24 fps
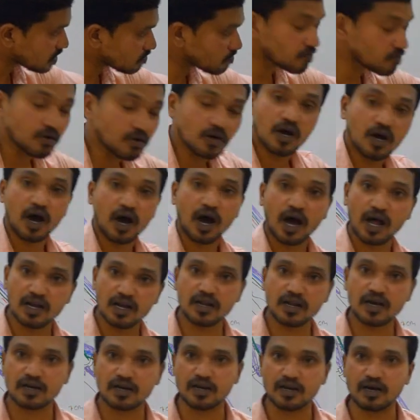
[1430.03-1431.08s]
of
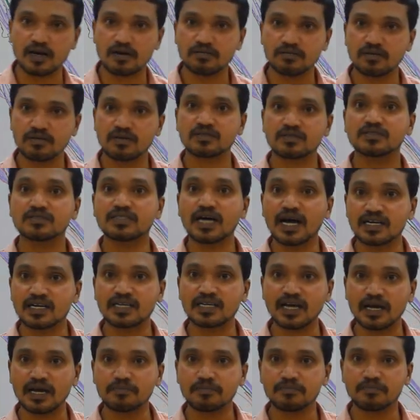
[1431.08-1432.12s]
ulnar nerve, that
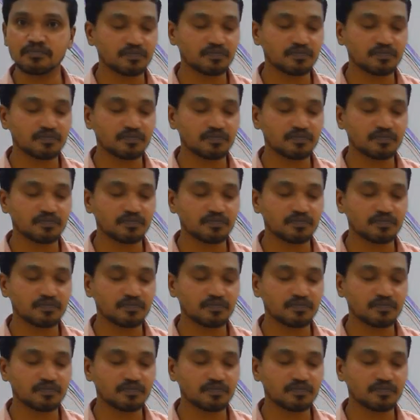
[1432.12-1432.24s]
time